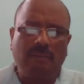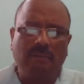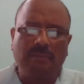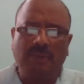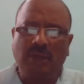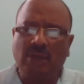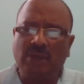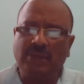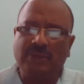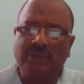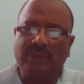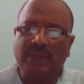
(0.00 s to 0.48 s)

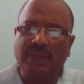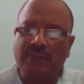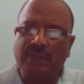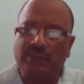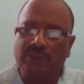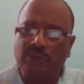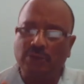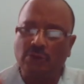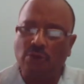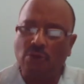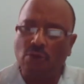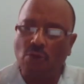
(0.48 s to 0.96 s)
Because there
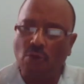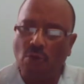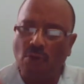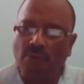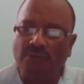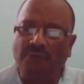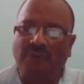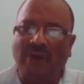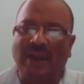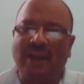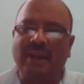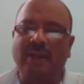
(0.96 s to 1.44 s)
is no
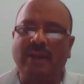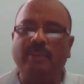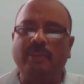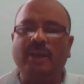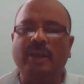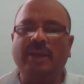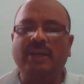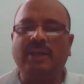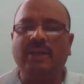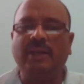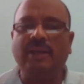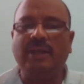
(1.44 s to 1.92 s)

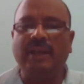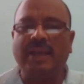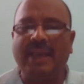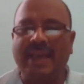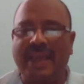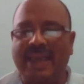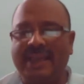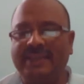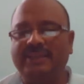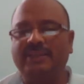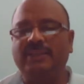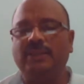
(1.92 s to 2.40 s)
fundamental
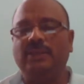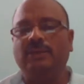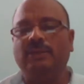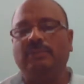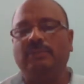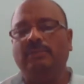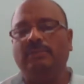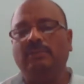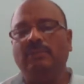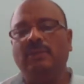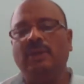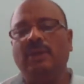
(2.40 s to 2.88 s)

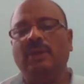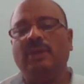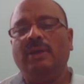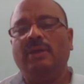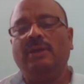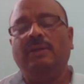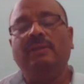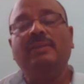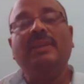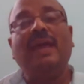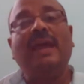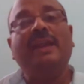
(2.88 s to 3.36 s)
axiom
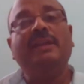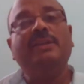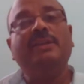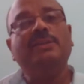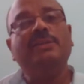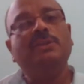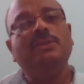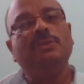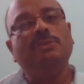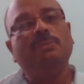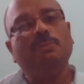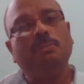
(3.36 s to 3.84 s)
that
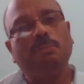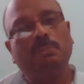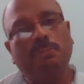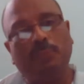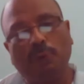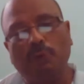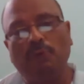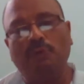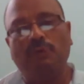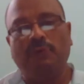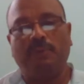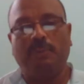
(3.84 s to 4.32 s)
is
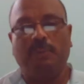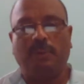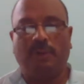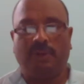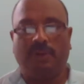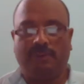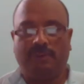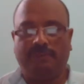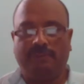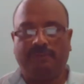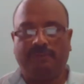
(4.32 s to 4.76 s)
provable.